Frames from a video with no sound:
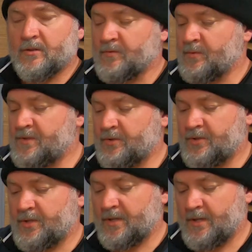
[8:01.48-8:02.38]
I was
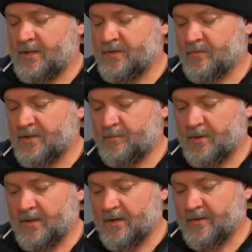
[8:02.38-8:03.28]
researching his
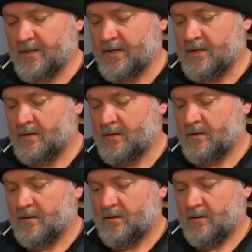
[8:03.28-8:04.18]
recipe the other day,
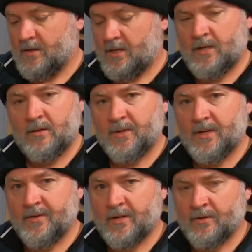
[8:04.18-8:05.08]
and I'm going to
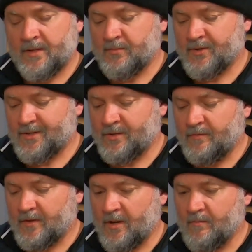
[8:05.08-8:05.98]
have a go at that
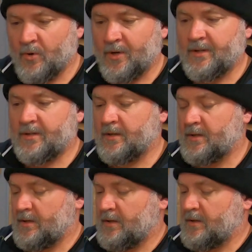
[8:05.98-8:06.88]
myself. I don't mind
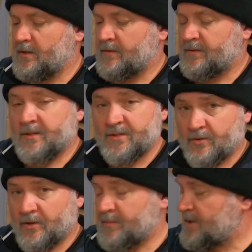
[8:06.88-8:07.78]
these
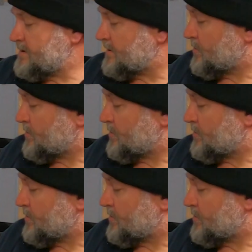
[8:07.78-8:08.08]
kind of beers.